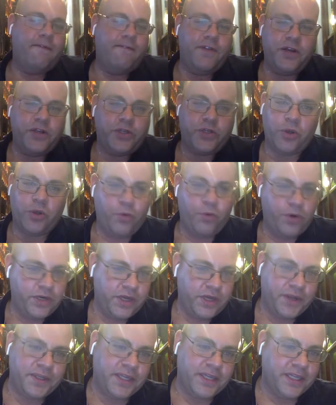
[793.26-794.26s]
it is so
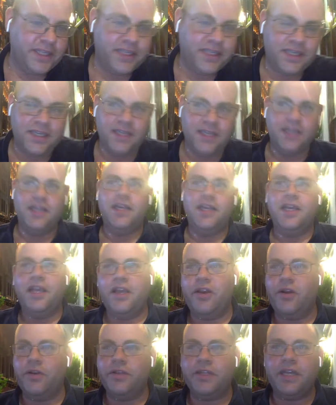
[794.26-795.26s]
redundant.
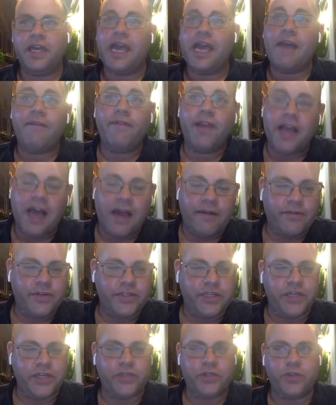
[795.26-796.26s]
It's like having
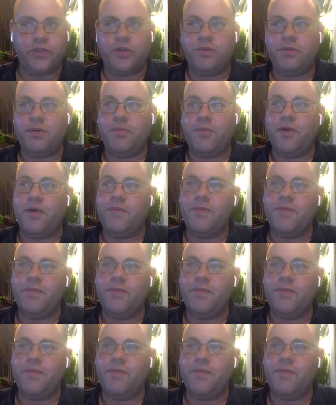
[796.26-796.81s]
conversations with people.